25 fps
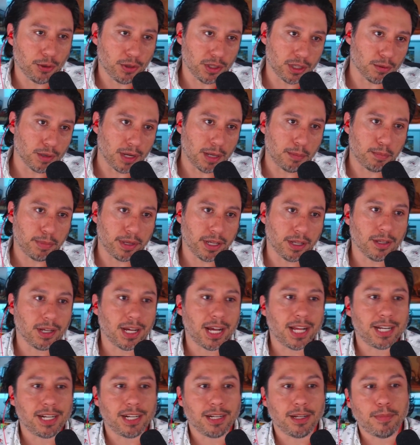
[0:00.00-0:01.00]
in the red pill
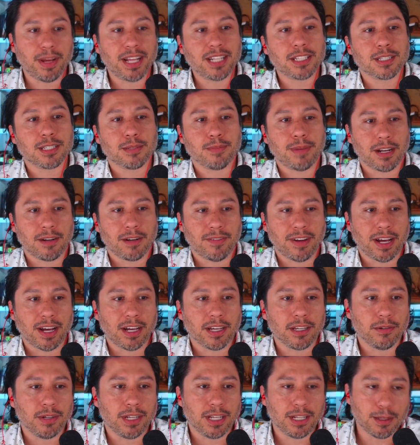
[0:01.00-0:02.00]
and an immense amount of
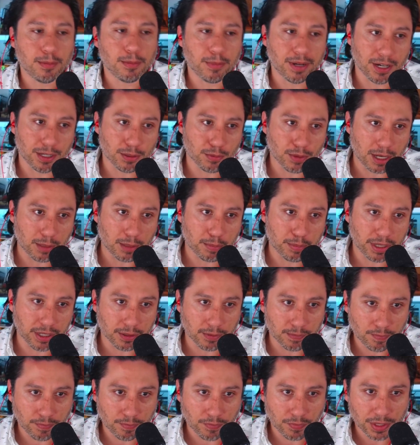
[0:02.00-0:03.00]
value in the married red pill.
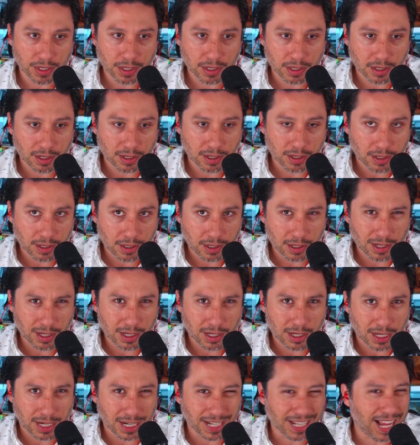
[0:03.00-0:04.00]

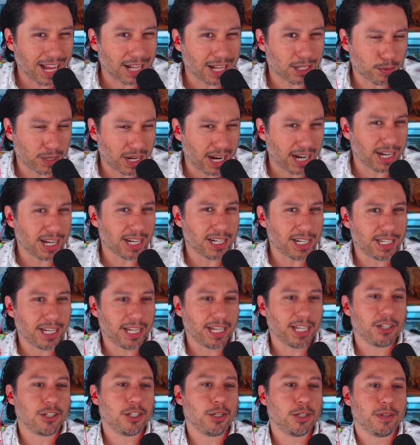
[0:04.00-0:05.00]
And that's when I kind of
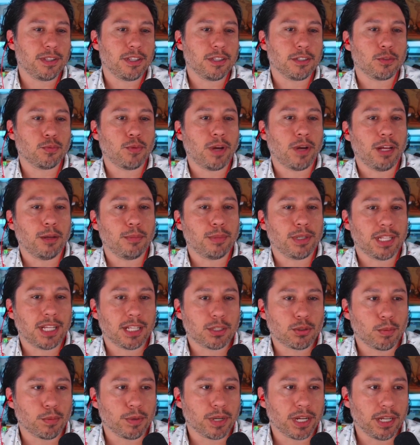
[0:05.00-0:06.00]
take issue with as well. But
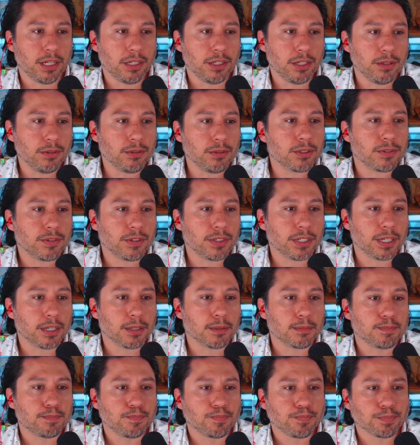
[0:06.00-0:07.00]
that's what we're getting used to here.
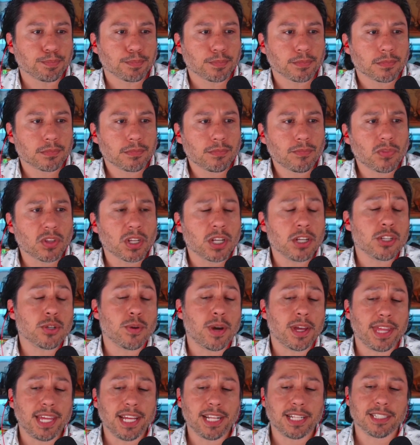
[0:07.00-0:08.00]
So
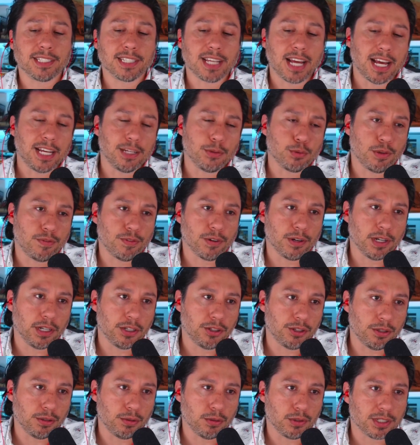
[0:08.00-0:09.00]
I think this guy is referring
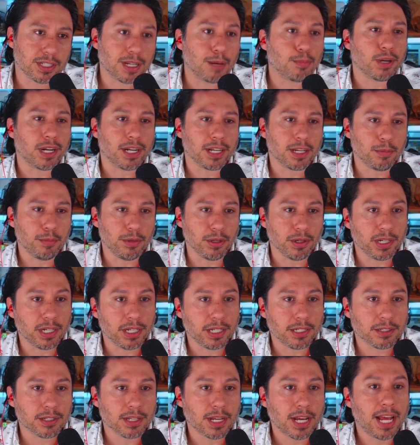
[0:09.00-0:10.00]
to subreddit
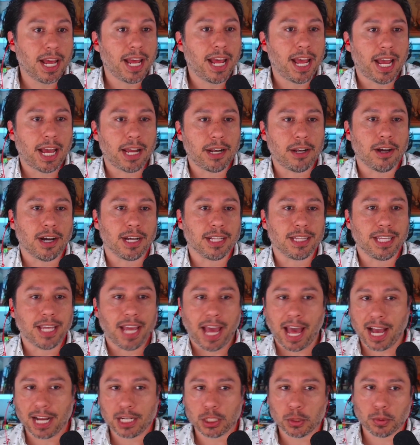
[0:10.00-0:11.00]
communities and not the
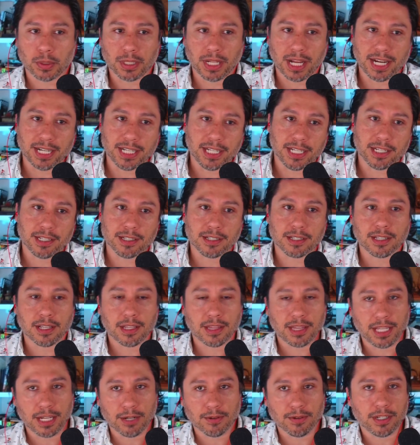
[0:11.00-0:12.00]
actual ideas, the
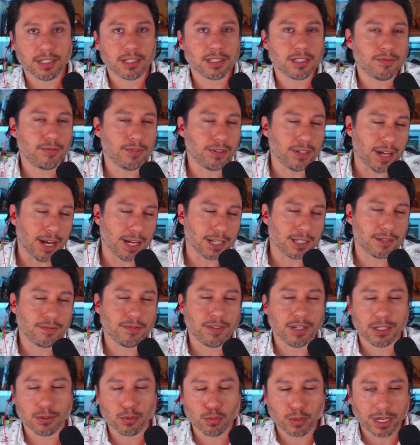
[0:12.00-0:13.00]
theories, the
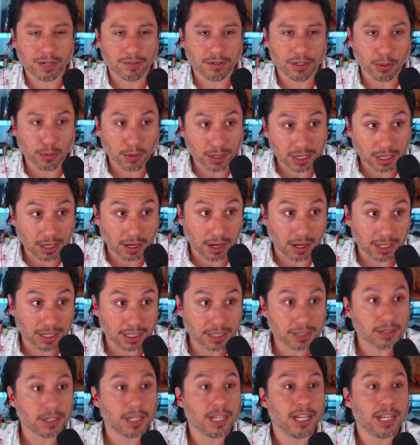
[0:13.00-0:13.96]
philosophies, whatever you want to call it.